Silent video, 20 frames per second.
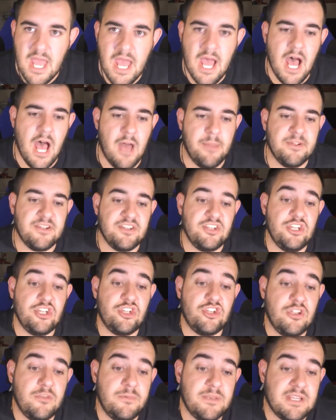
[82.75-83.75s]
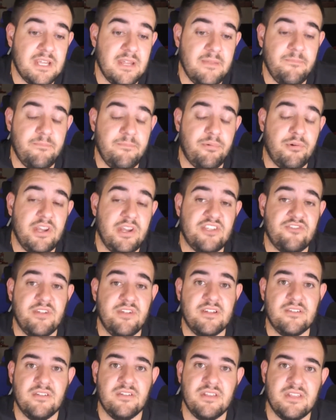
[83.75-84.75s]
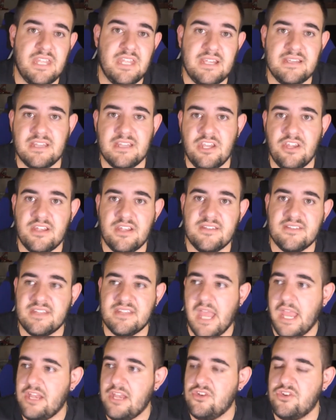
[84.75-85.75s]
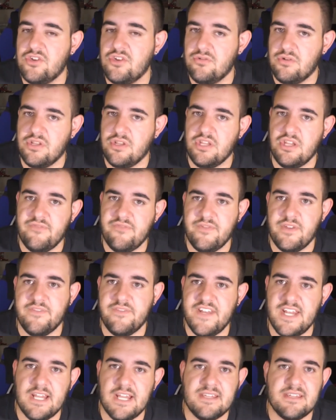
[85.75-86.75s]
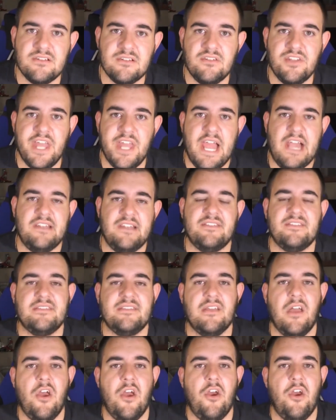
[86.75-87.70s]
Because YouTube is getting pretty strict on the things that you can say and do on your videos and all that, so